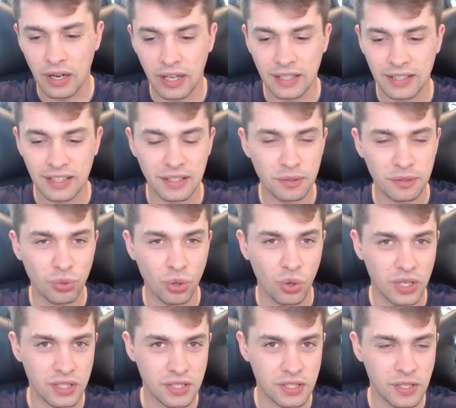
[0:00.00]
I didn't
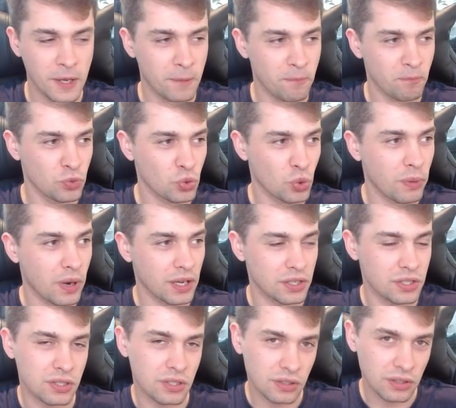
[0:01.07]
progress too
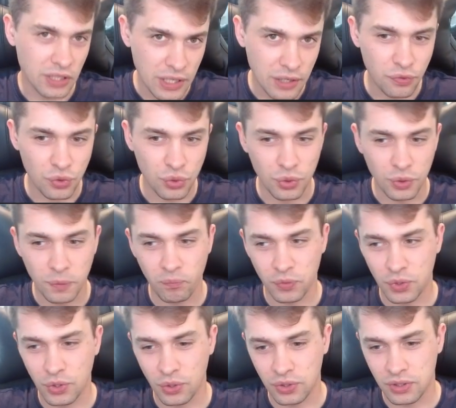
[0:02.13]
much if you
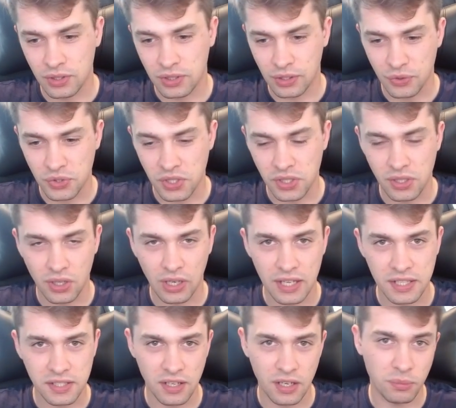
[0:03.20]
don't consider
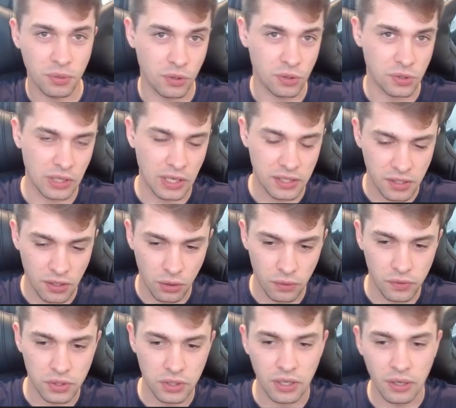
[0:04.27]
last year, because last year
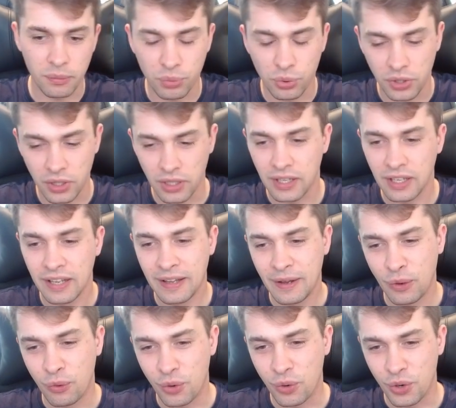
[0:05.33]
obviously I'm putting
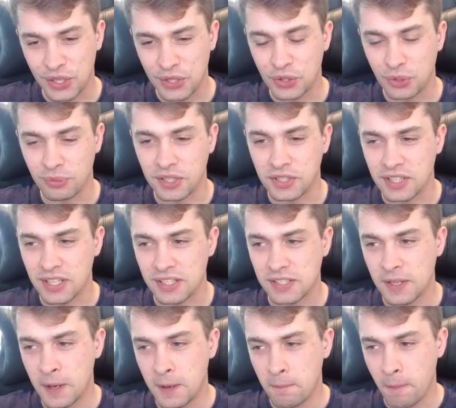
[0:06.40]
work into my chess.
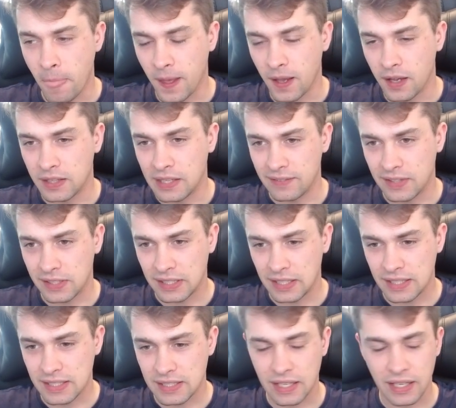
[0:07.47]

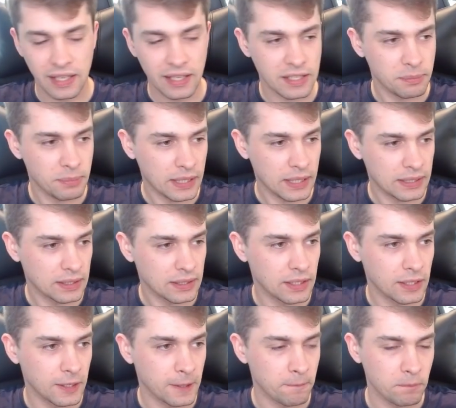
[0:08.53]
Nevertheless, I expected
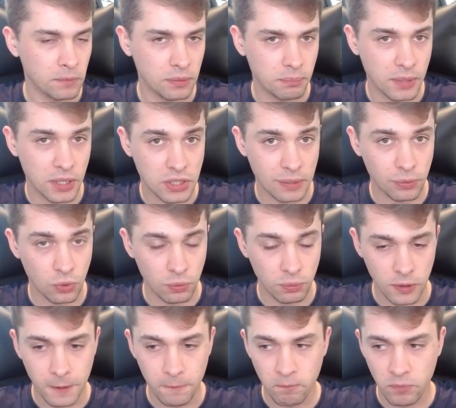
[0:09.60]
the matchup to
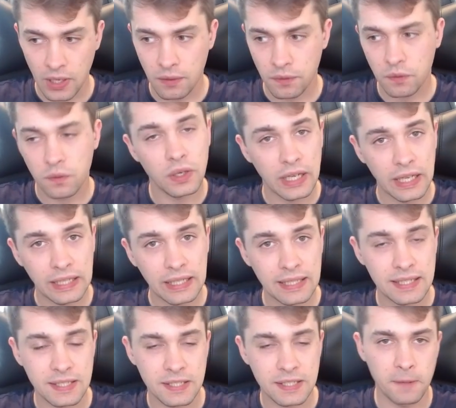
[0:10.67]
be tough, and let's
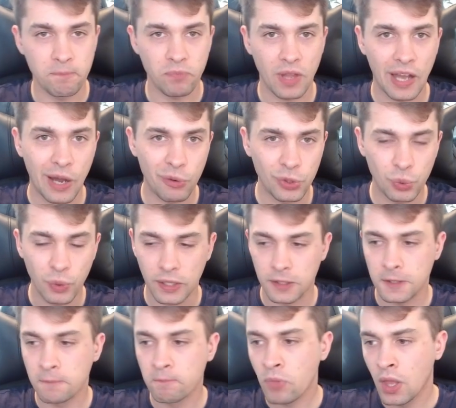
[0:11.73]
see how it went.
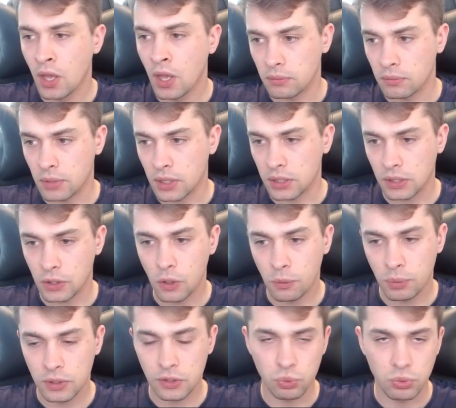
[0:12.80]
Bartek
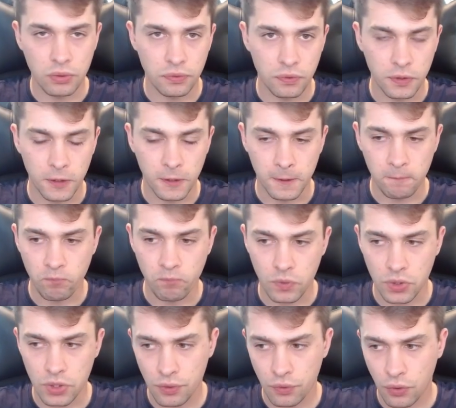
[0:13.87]
opened with
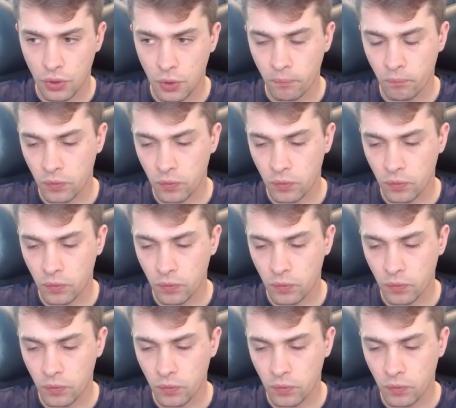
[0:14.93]
d4.